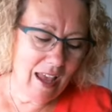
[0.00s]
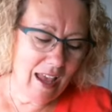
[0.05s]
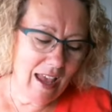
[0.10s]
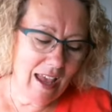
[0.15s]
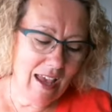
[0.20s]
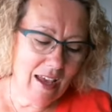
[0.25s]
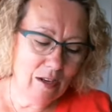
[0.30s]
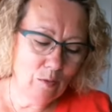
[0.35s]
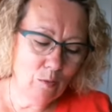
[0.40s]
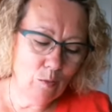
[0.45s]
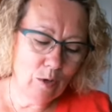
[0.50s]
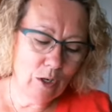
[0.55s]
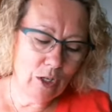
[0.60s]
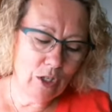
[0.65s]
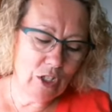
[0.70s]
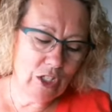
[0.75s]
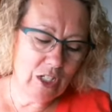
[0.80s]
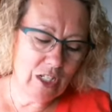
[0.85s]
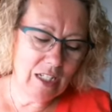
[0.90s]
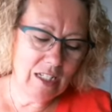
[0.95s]
and where
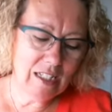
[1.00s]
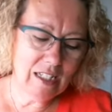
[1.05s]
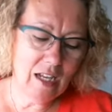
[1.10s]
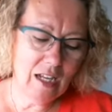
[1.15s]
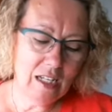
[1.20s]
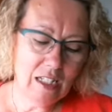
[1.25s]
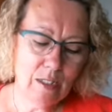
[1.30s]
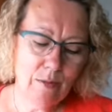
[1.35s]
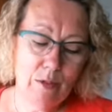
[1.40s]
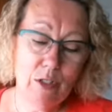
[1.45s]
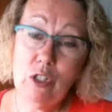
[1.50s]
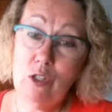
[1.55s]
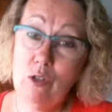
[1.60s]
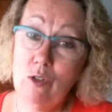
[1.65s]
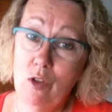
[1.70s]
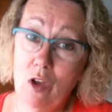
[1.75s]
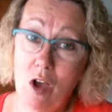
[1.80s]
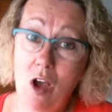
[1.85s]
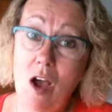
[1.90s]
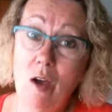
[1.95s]
she is accustomed to
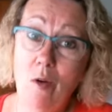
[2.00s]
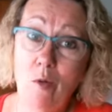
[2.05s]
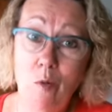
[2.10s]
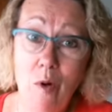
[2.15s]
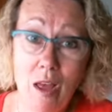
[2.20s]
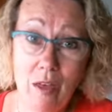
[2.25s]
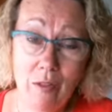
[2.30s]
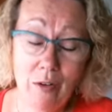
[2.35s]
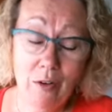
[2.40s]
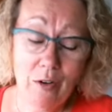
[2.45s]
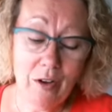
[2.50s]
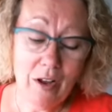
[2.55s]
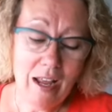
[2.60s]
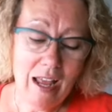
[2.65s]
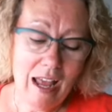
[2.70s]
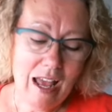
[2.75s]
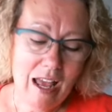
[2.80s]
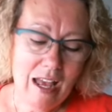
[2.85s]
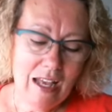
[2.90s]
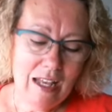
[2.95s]
the hot weather.
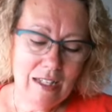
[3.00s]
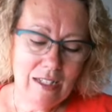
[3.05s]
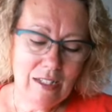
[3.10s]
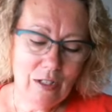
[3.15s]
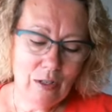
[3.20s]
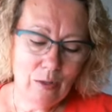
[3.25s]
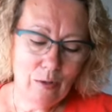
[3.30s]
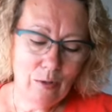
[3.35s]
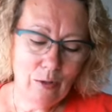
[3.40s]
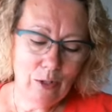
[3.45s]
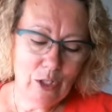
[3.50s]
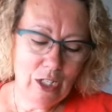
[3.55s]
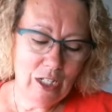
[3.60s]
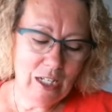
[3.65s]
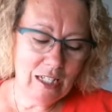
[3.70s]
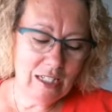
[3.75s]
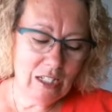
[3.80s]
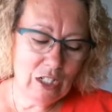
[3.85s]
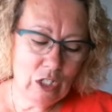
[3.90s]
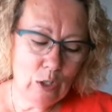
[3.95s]
So she
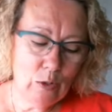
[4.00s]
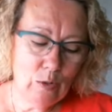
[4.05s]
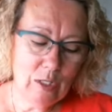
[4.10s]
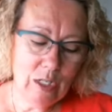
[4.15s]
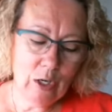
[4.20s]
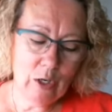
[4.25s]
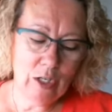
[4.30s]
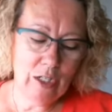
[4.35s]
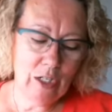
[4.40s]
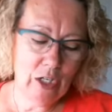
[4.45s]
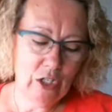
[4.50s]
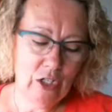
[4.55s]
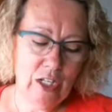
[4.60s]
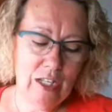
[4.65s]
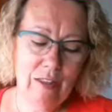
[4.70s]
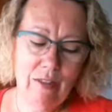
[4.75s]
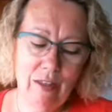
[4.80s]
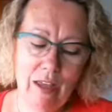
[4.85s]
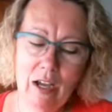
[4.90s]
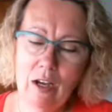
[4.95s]
doesn't use air
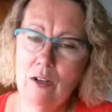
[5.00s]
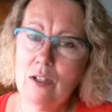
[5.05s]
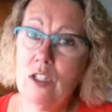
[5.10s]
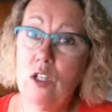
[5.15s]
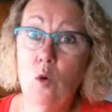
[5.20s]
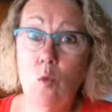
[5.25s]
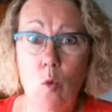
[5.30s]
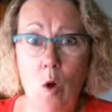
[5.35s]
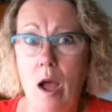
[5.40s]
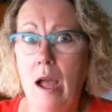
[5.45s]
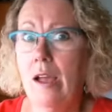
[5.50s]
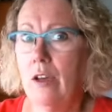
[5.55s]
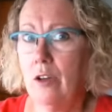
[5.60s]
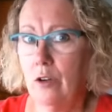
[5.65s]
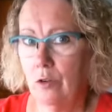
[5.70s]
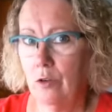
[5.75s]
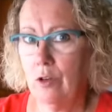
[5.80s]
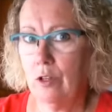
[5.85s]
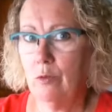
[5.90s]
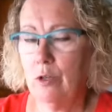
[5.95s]
conditioning there. So why on
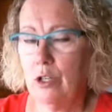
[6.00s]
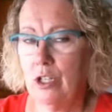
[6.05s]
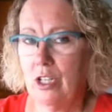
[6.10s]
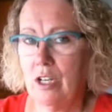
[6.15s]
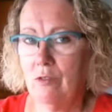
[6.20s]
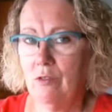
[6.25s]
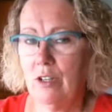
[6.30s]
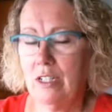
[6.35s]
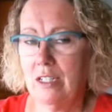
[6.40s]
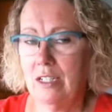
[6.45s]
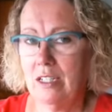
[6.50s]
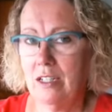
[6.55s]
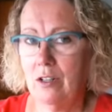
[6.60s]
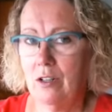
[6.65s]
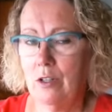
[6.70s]
earth would she ever consider